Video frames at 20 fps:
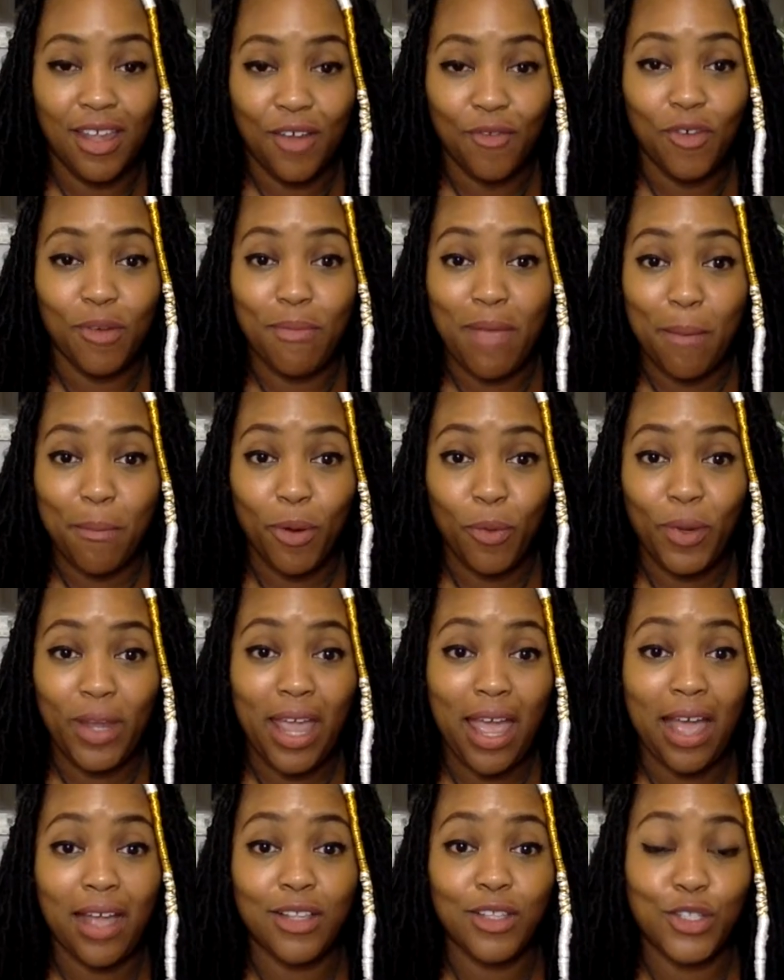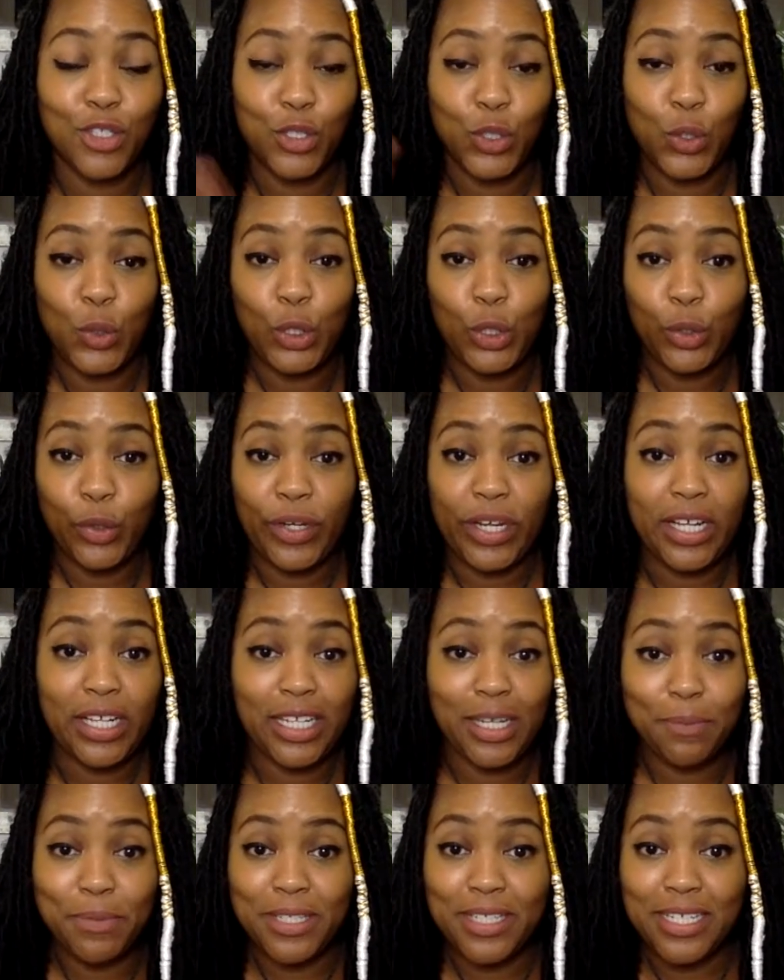remember we had 2 lunar
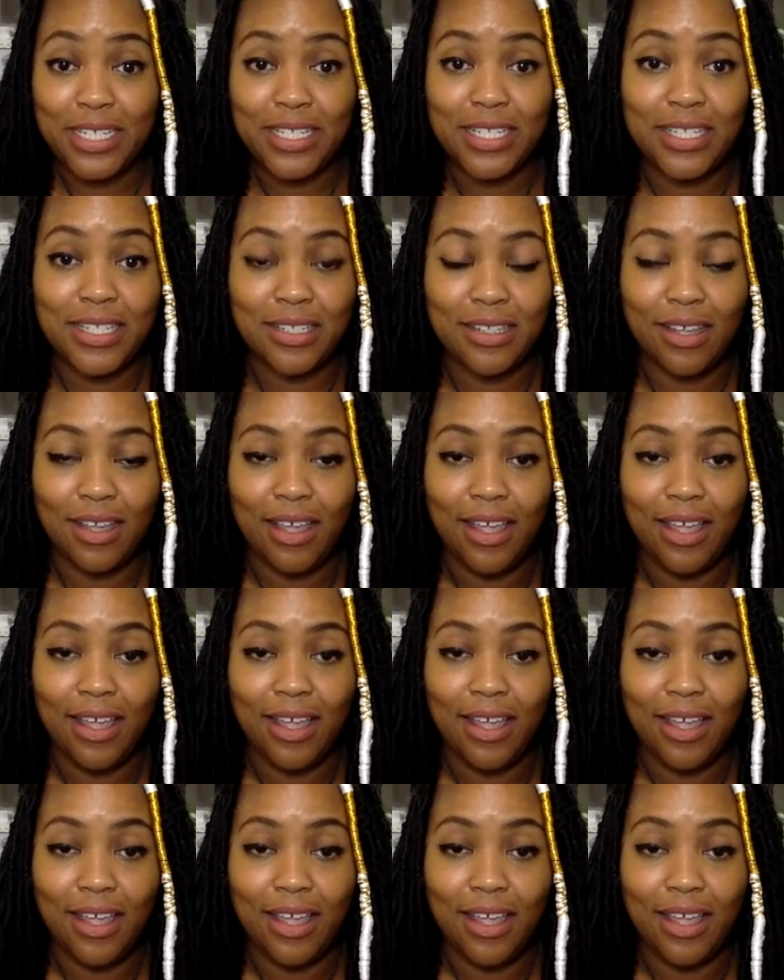eclipses,